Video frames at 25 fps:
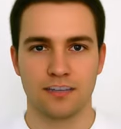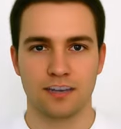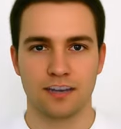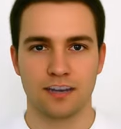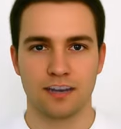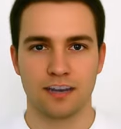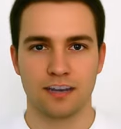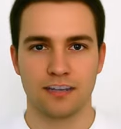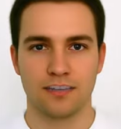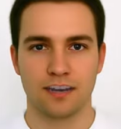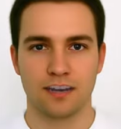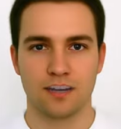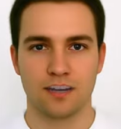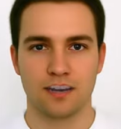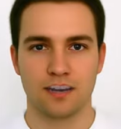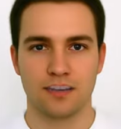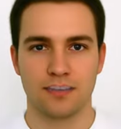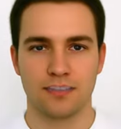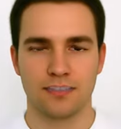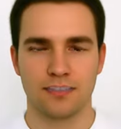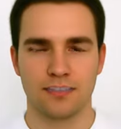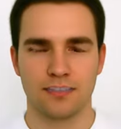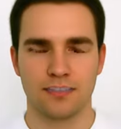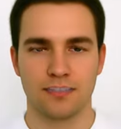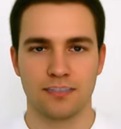Make a
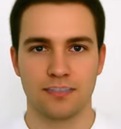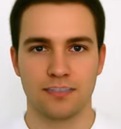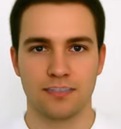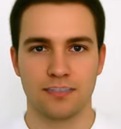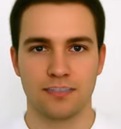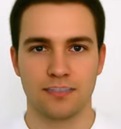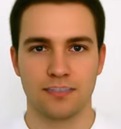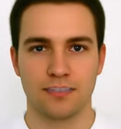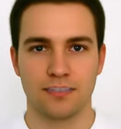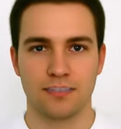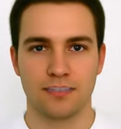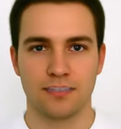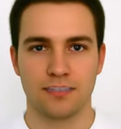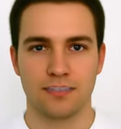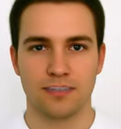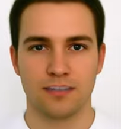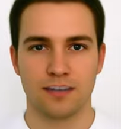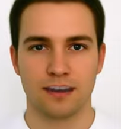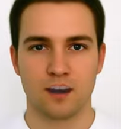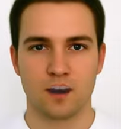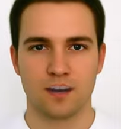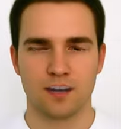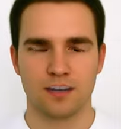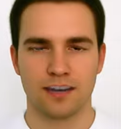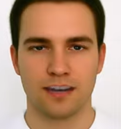journey.
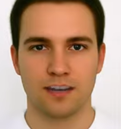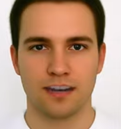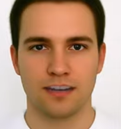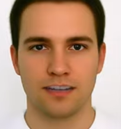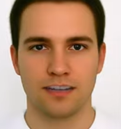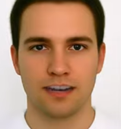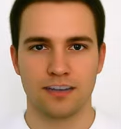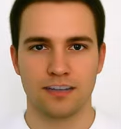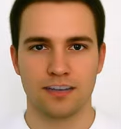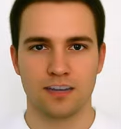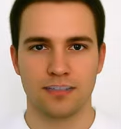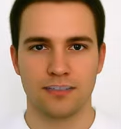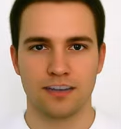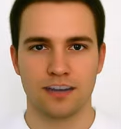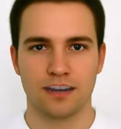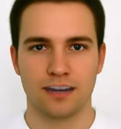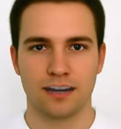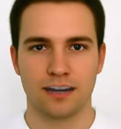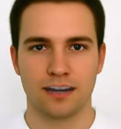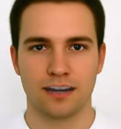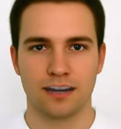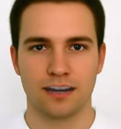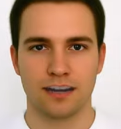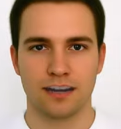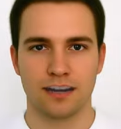Century
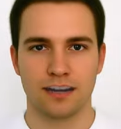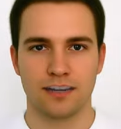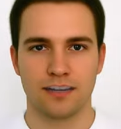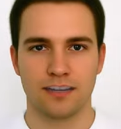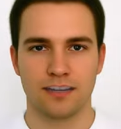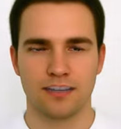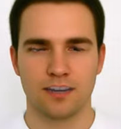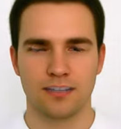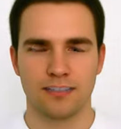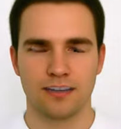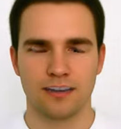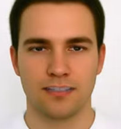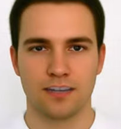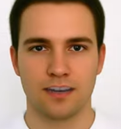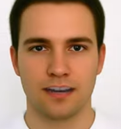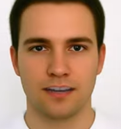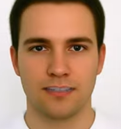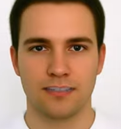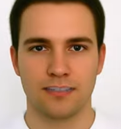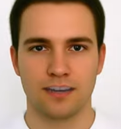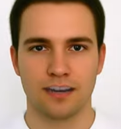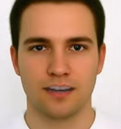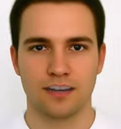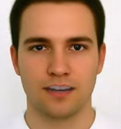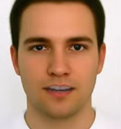Dictionary, pages
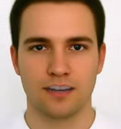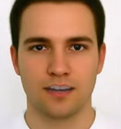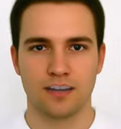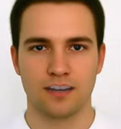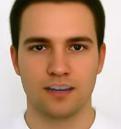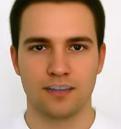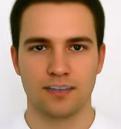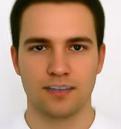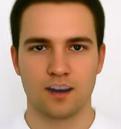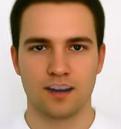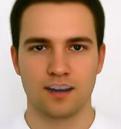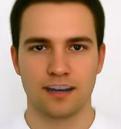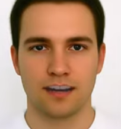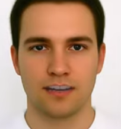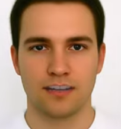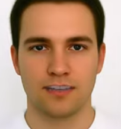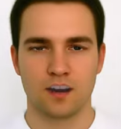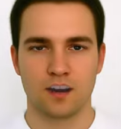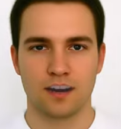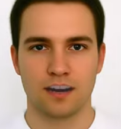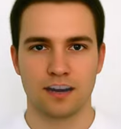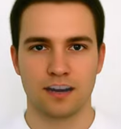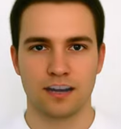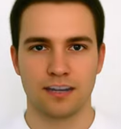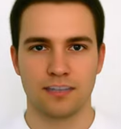
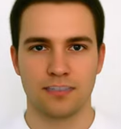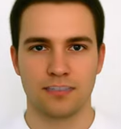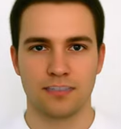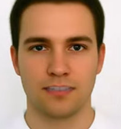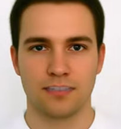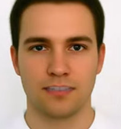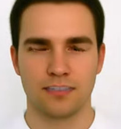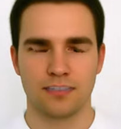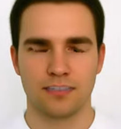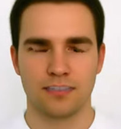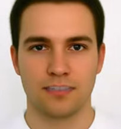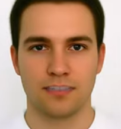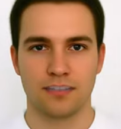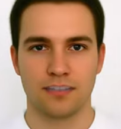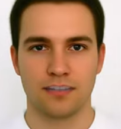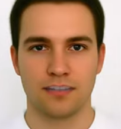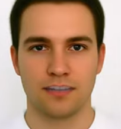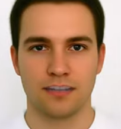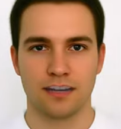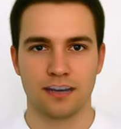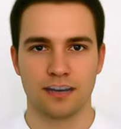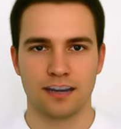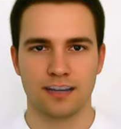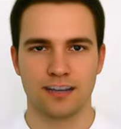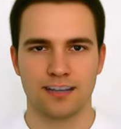2034.
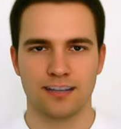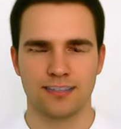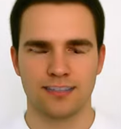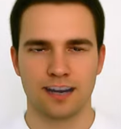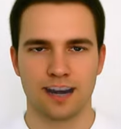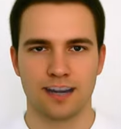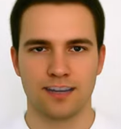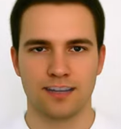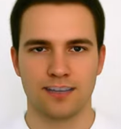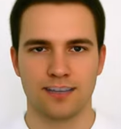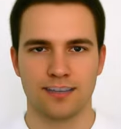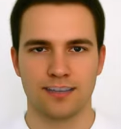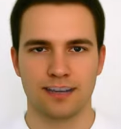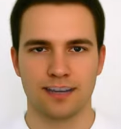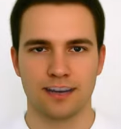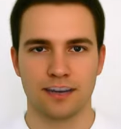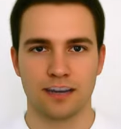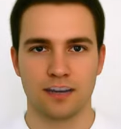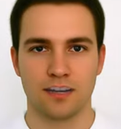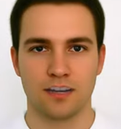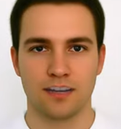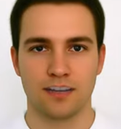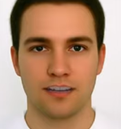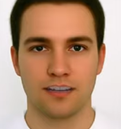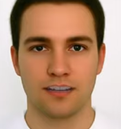Therefore,
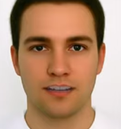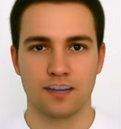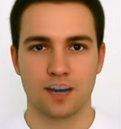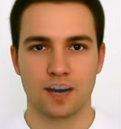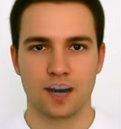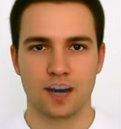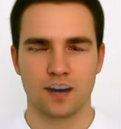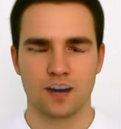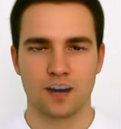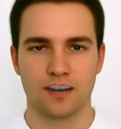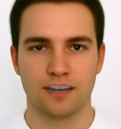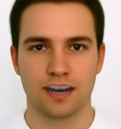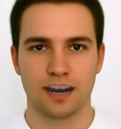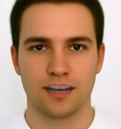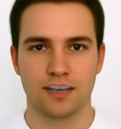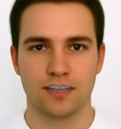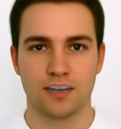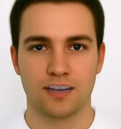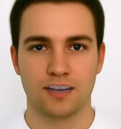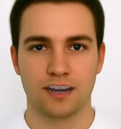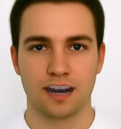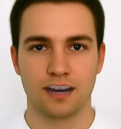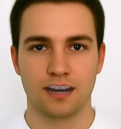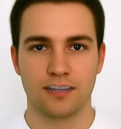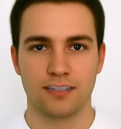the term travel or
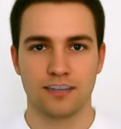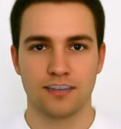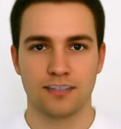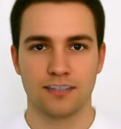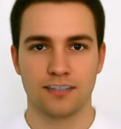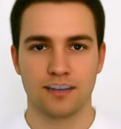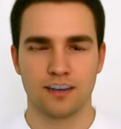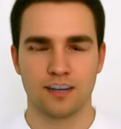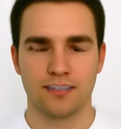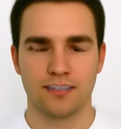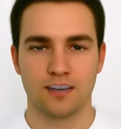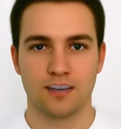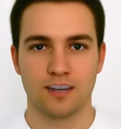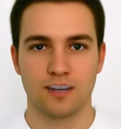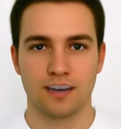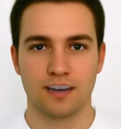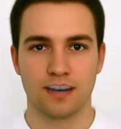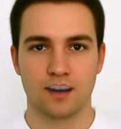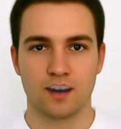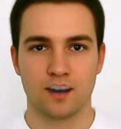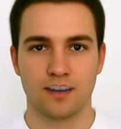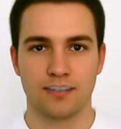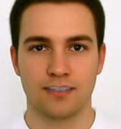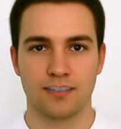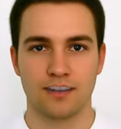traveler refers to
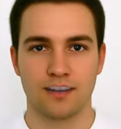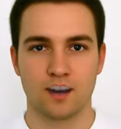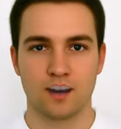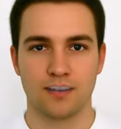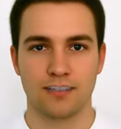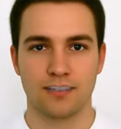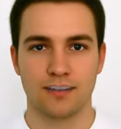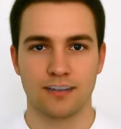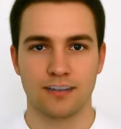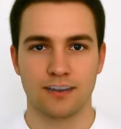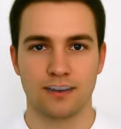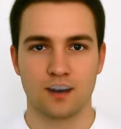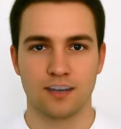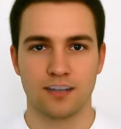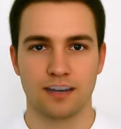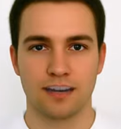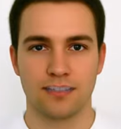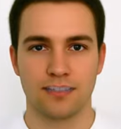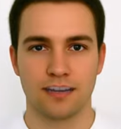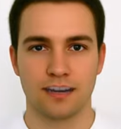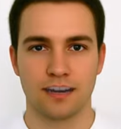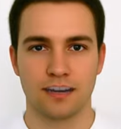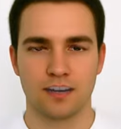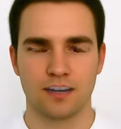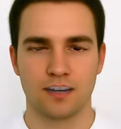one who uses a
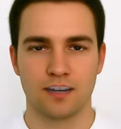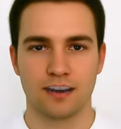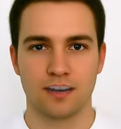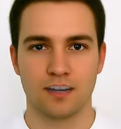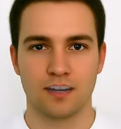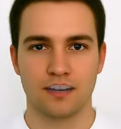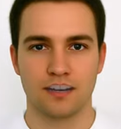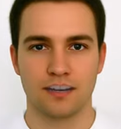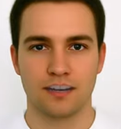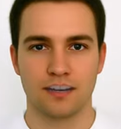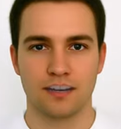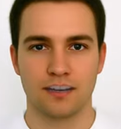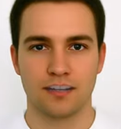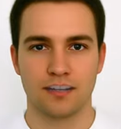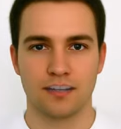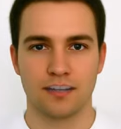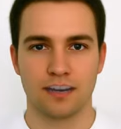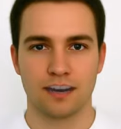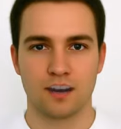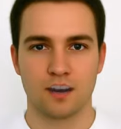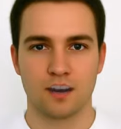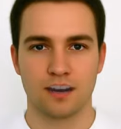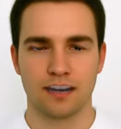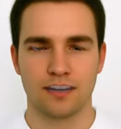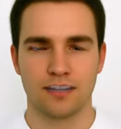conveyance to go
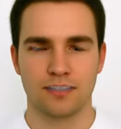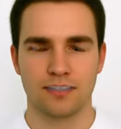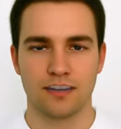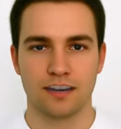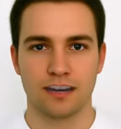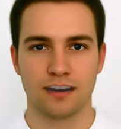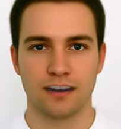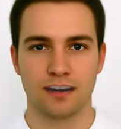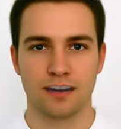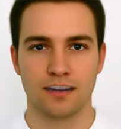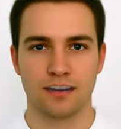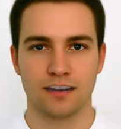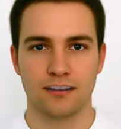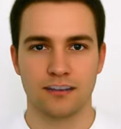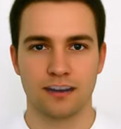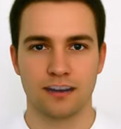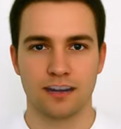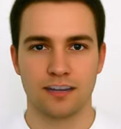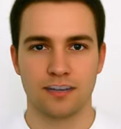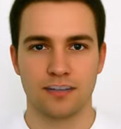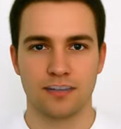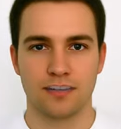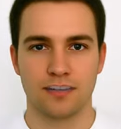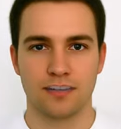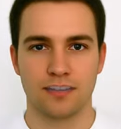from one place to
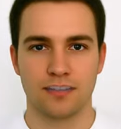another,